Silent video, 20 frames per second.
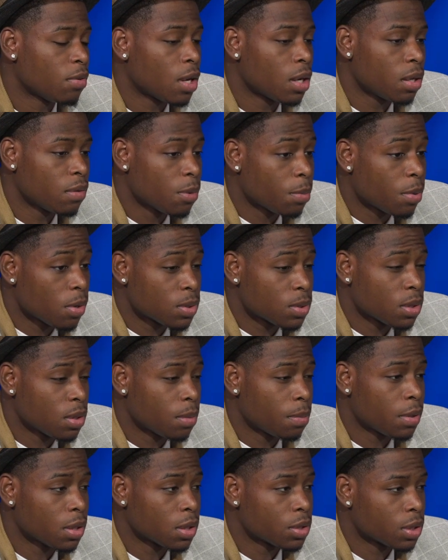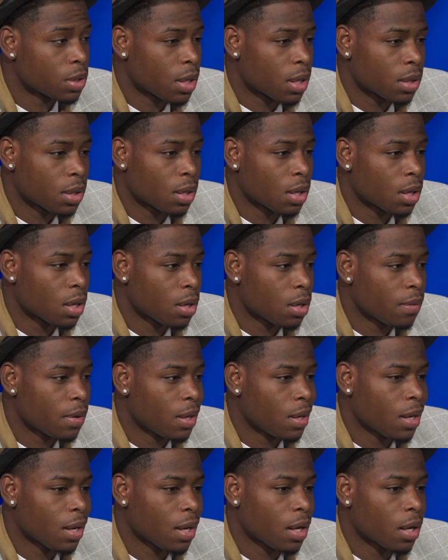I even posted a picture, I think I already
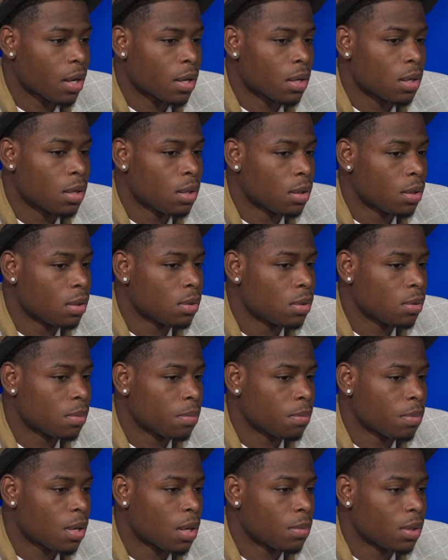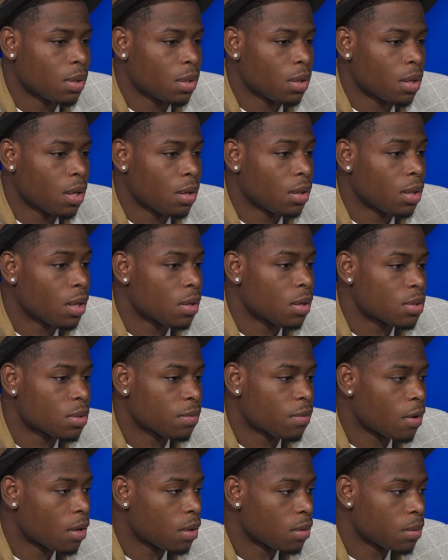had probably 8,000
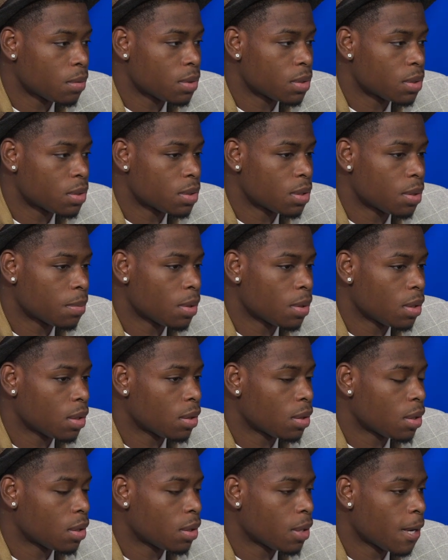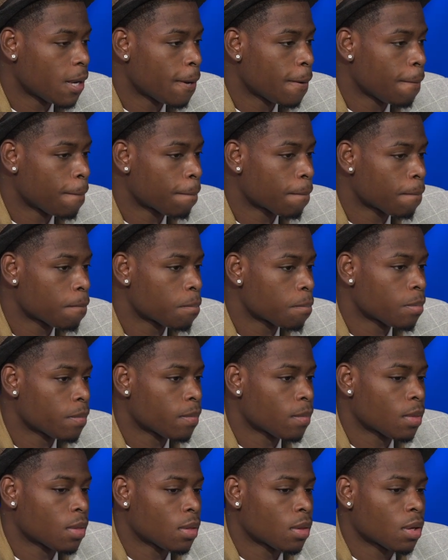followers or something like that.
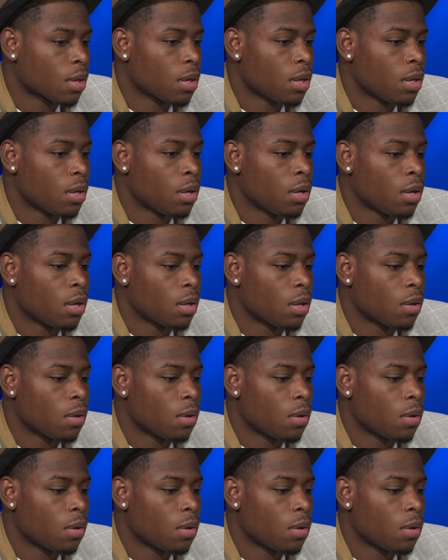And then